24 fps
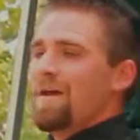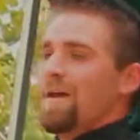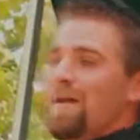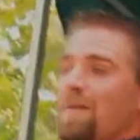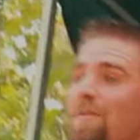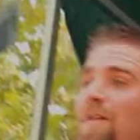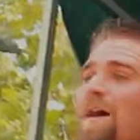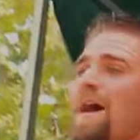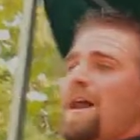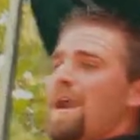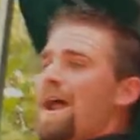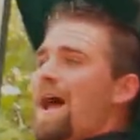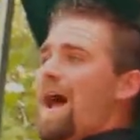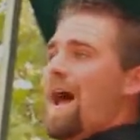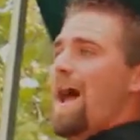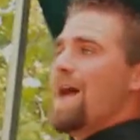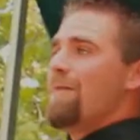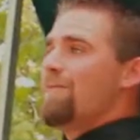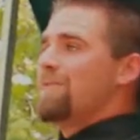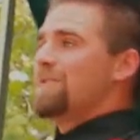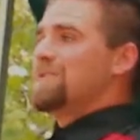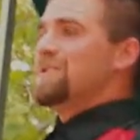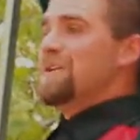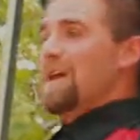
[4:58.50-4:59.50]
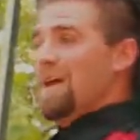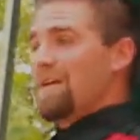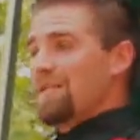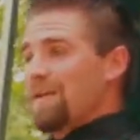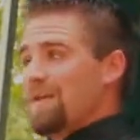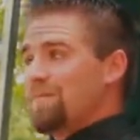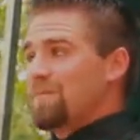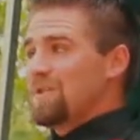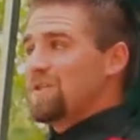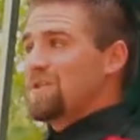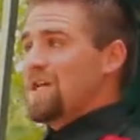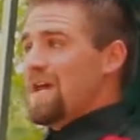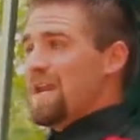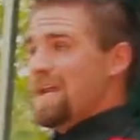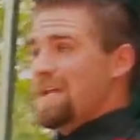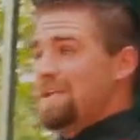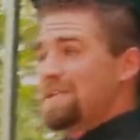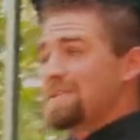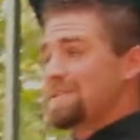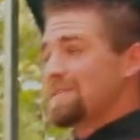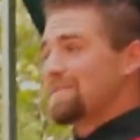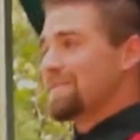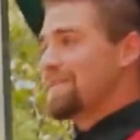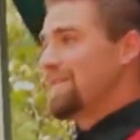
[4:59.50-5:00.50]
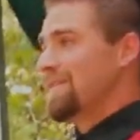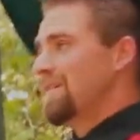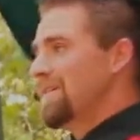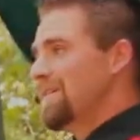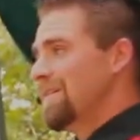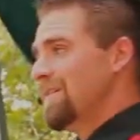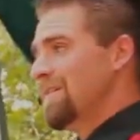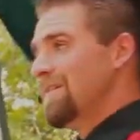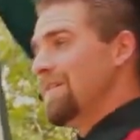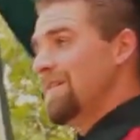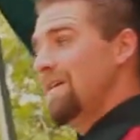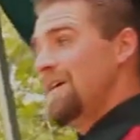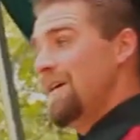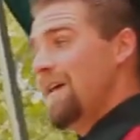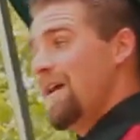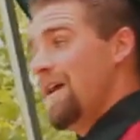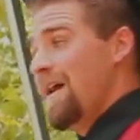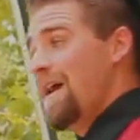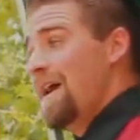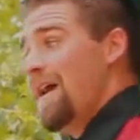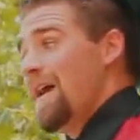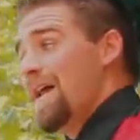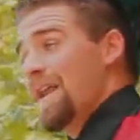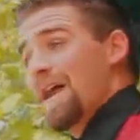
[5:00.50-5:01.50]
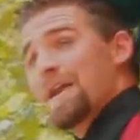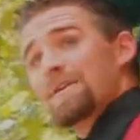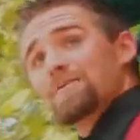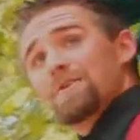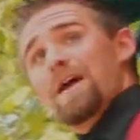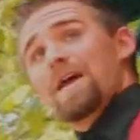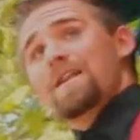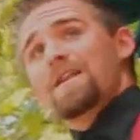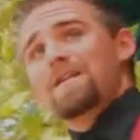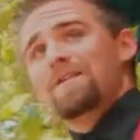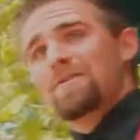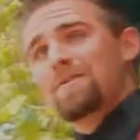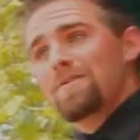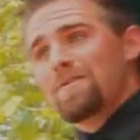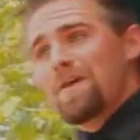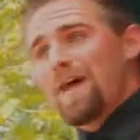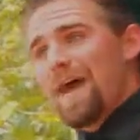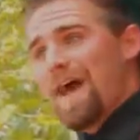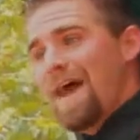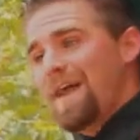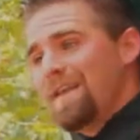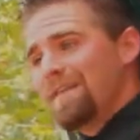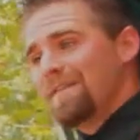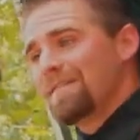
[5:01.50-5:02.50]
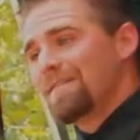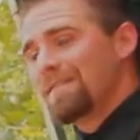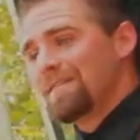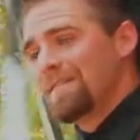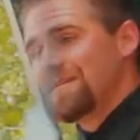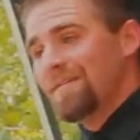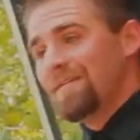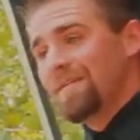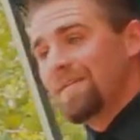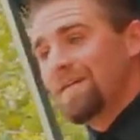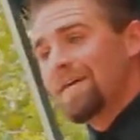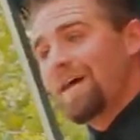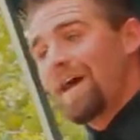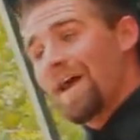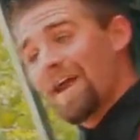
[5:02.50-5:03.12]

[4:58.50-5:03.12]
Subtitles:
that I was juggling machetes. And I tried to do that. I